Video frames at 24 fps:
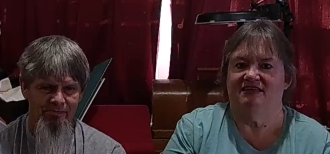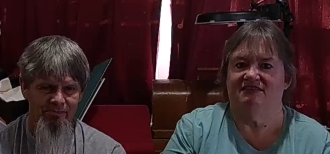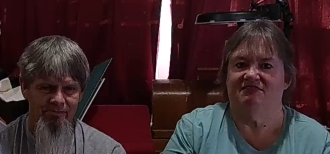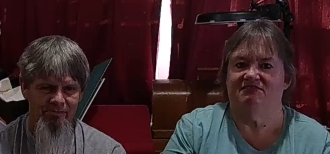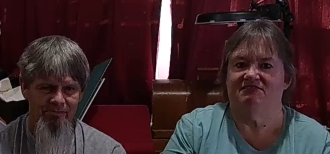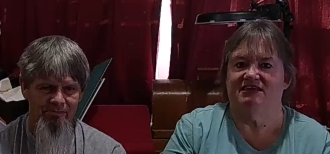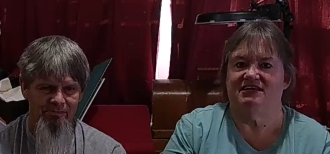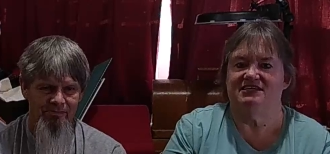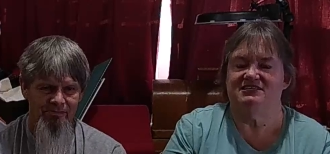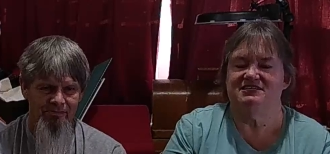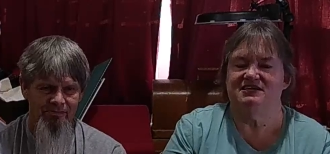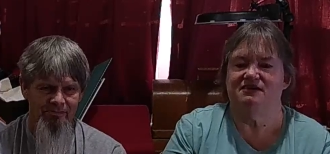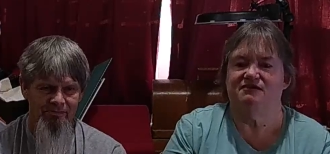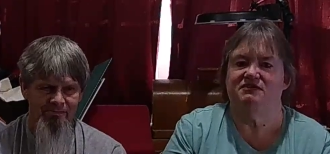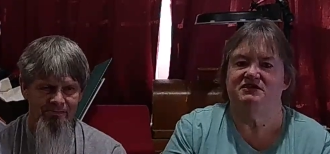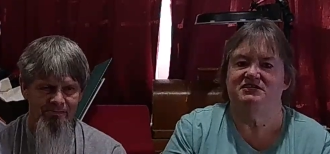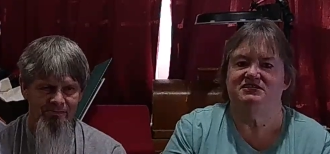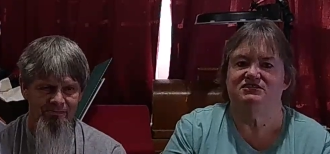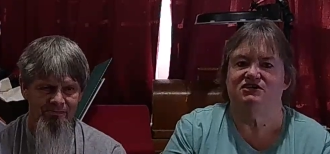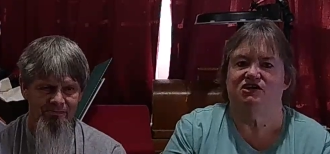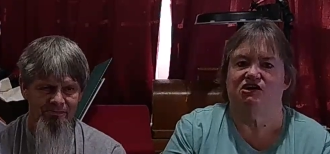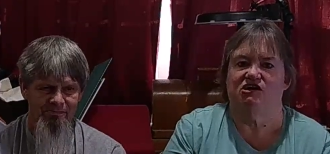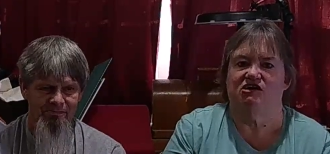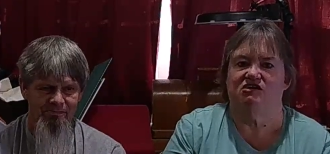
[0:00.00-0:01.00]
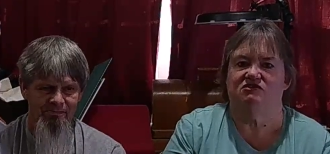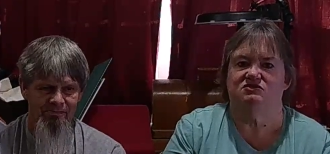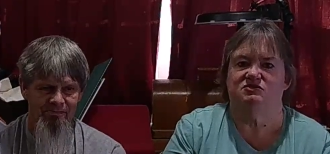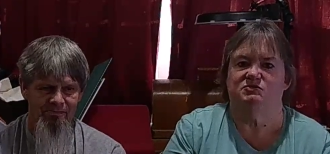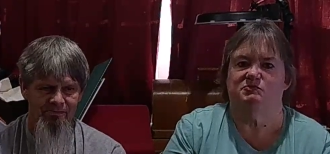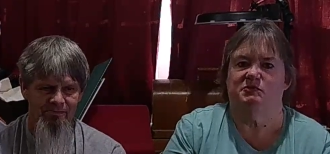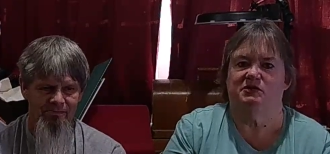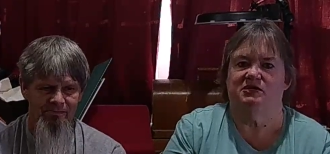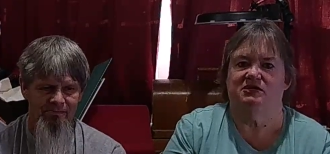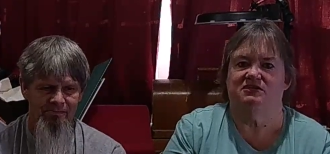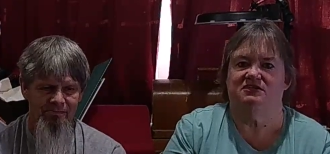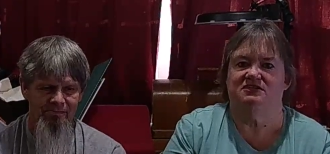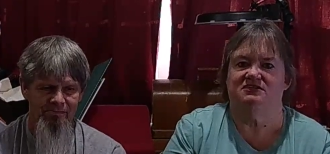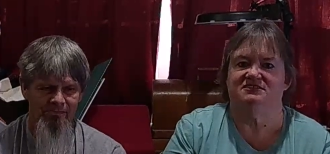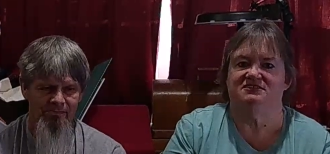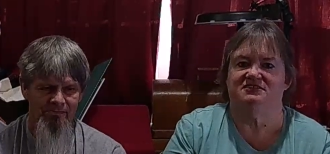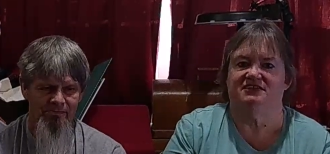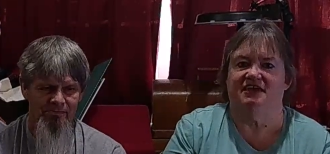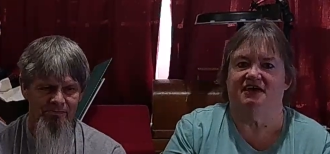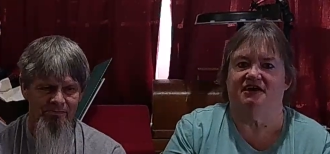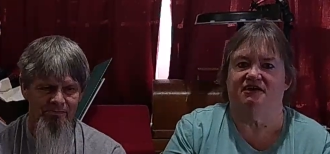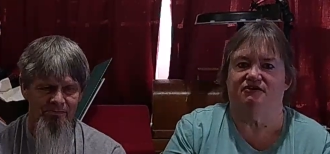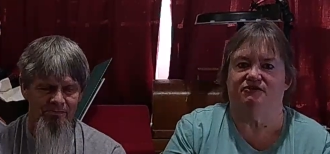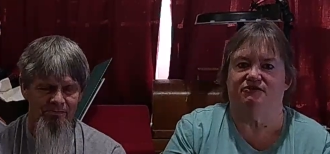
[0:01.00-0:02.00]
Speaker 1: That's how he talks, but it's
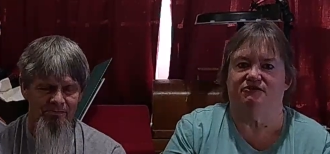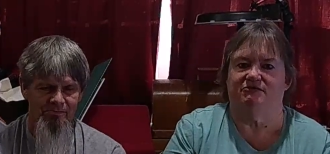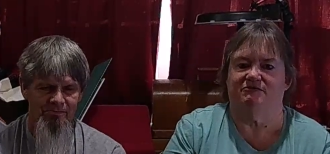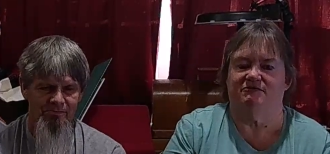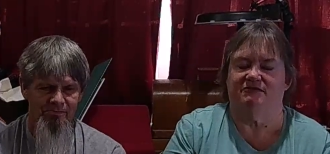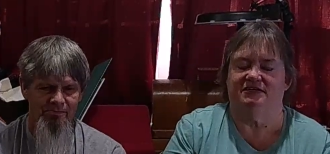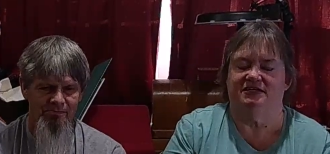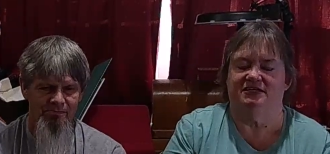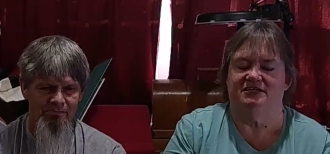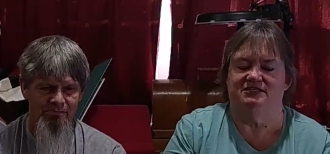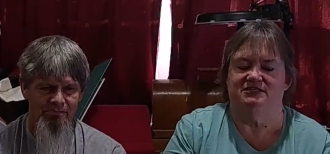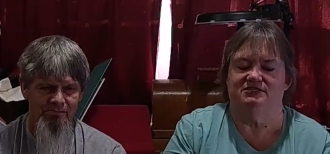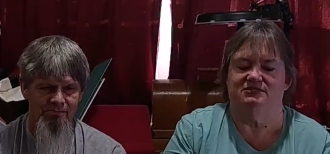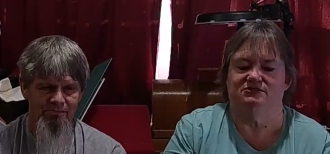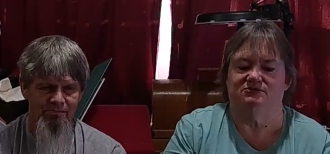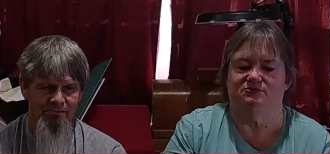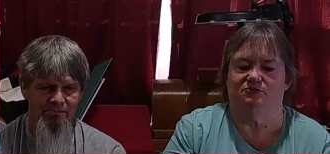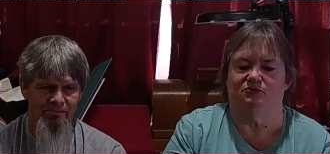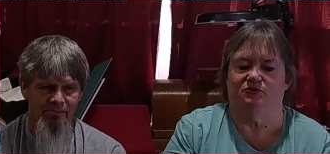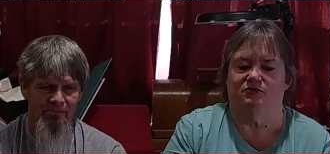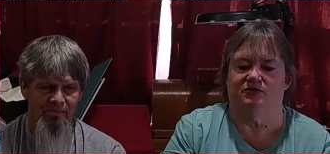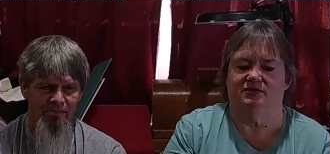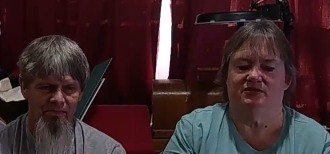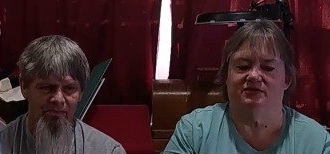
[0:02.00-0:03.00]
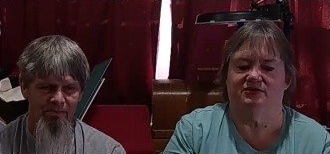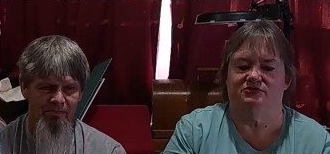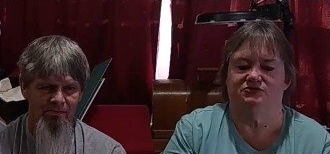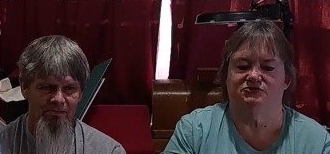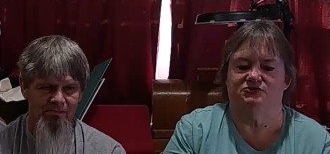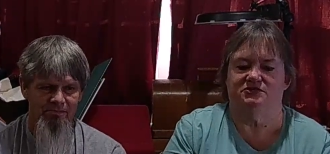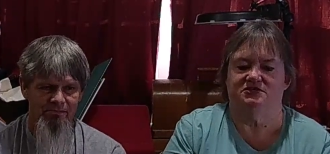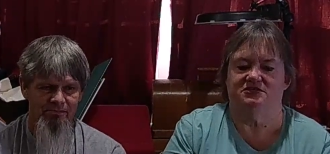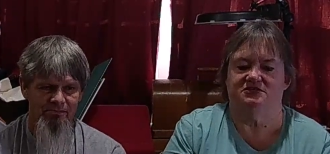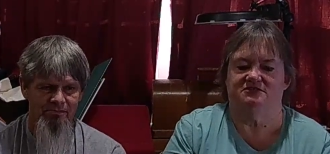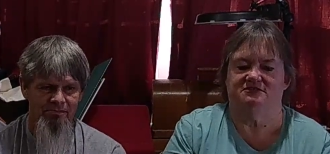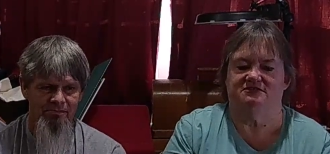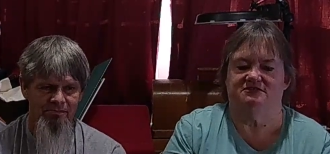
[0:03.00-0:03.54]
louder when he's wanting treats.